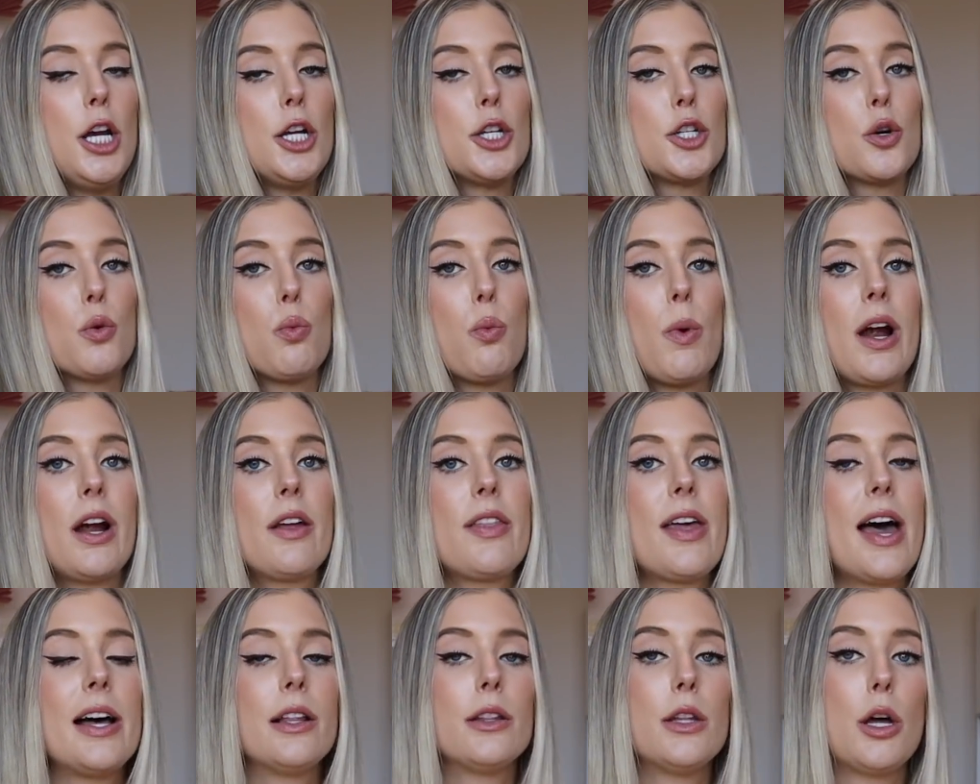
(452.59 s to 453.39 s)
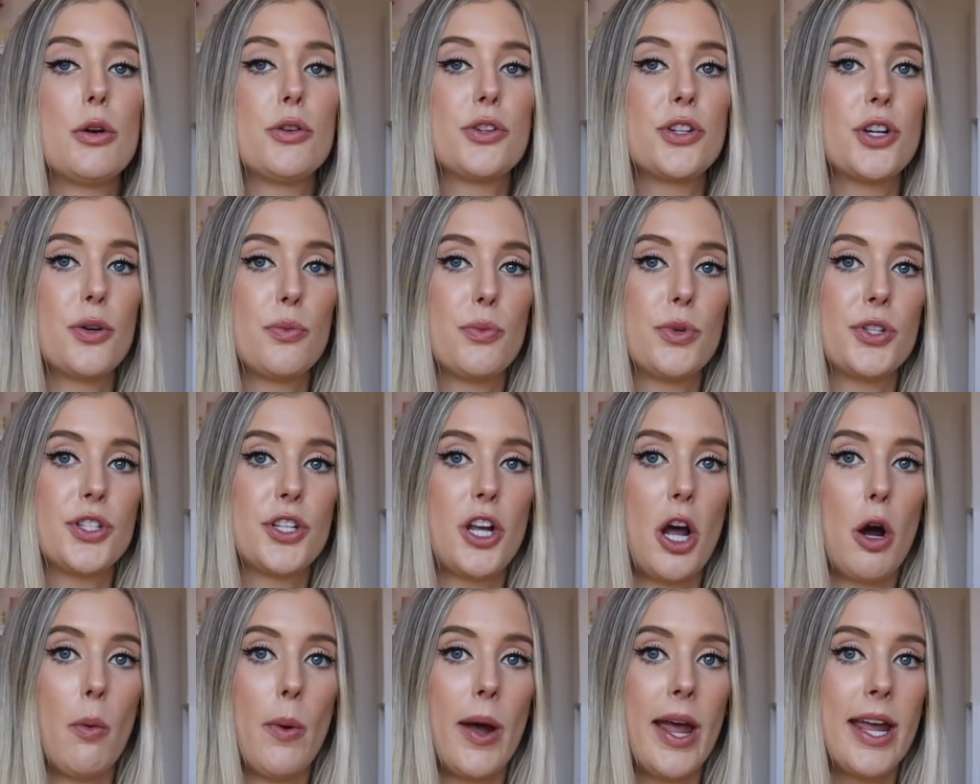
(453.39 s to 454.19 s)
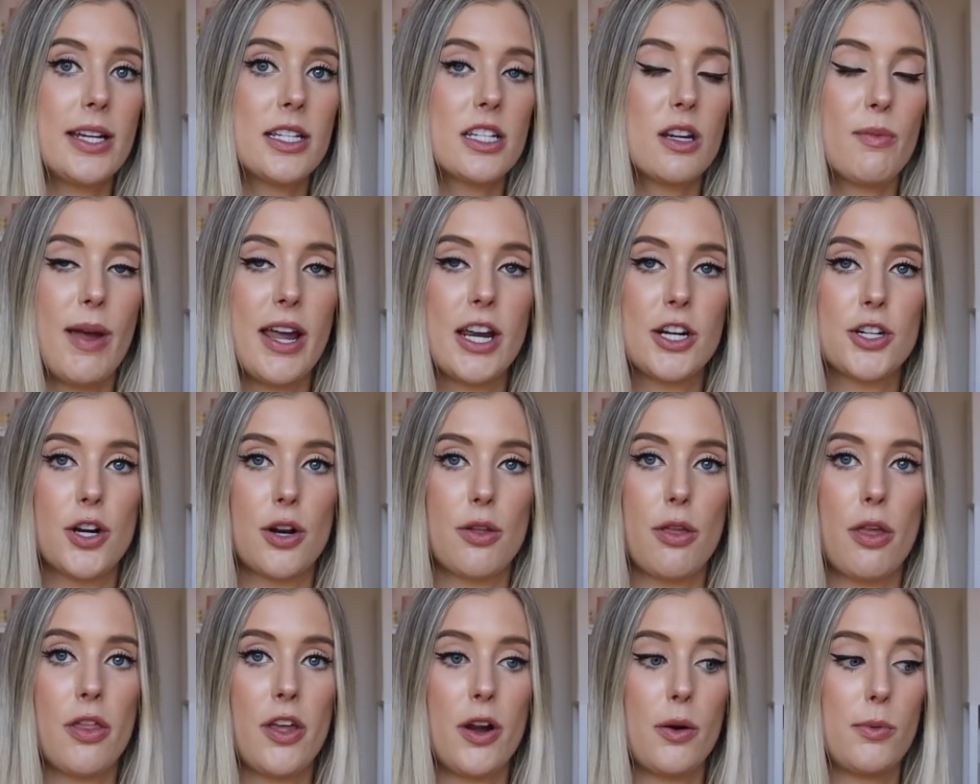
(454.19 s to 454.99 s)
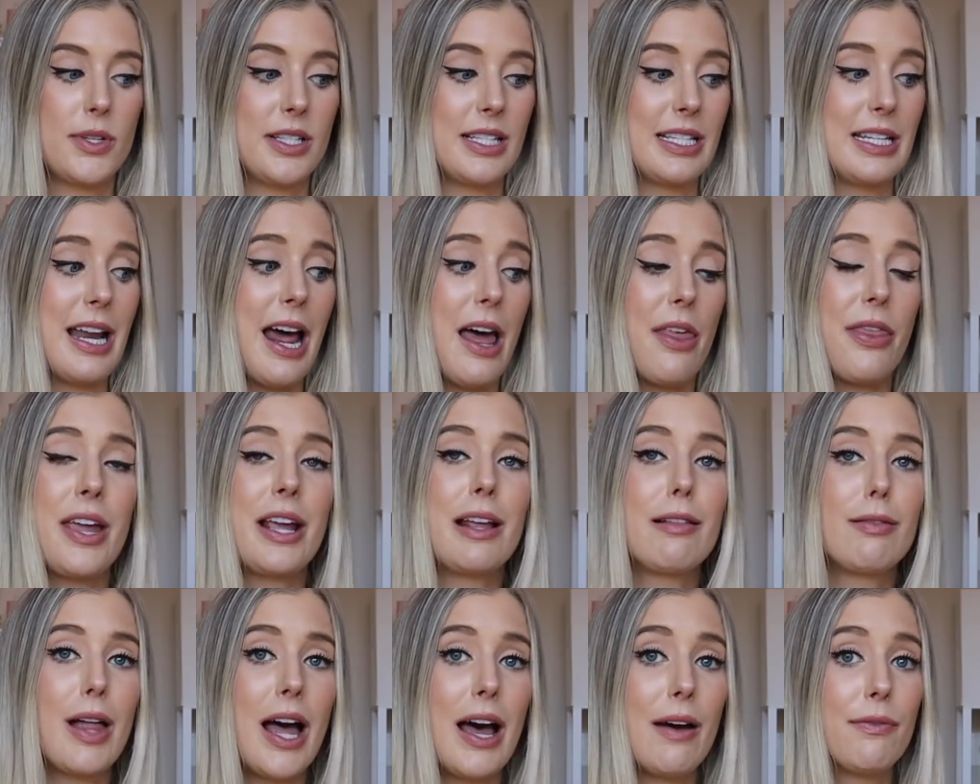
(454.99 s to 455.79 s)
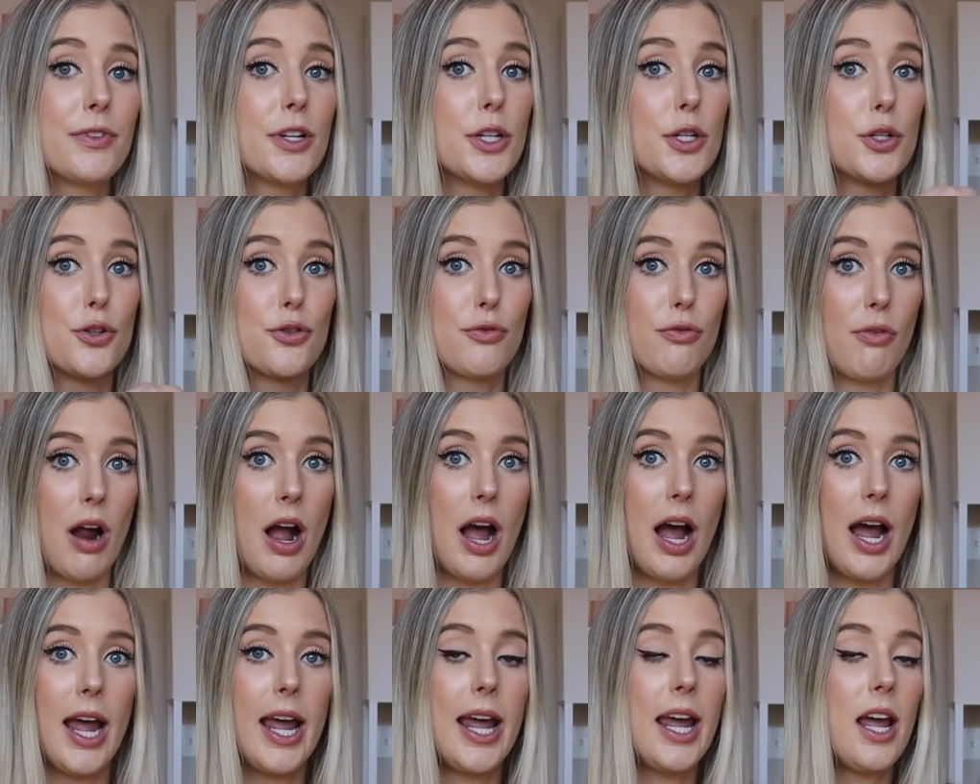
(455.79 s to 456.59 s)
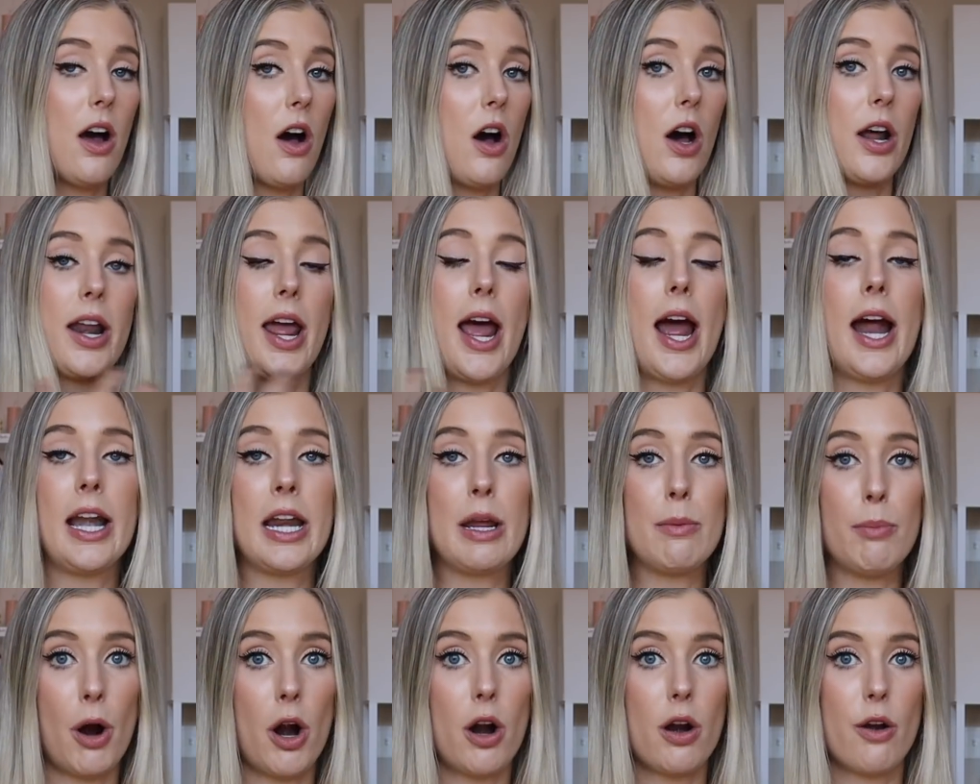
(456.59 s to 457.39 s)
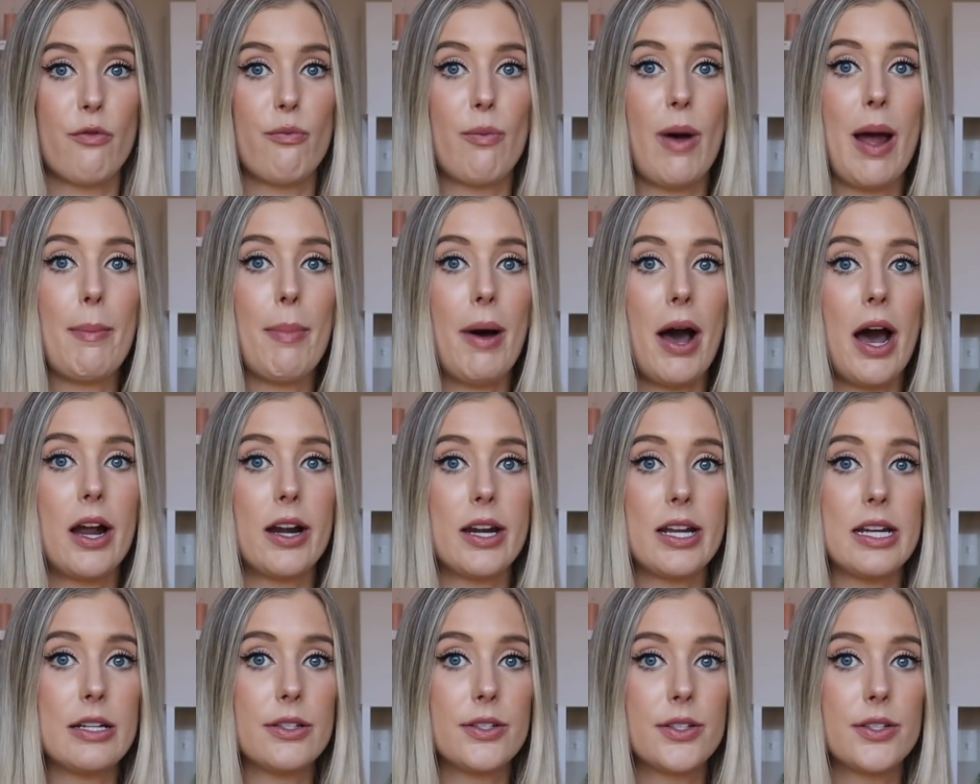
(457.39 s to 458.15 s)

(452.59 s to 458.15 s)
to where that lotion was going to make sure that there was nothing left dry on any part of my body.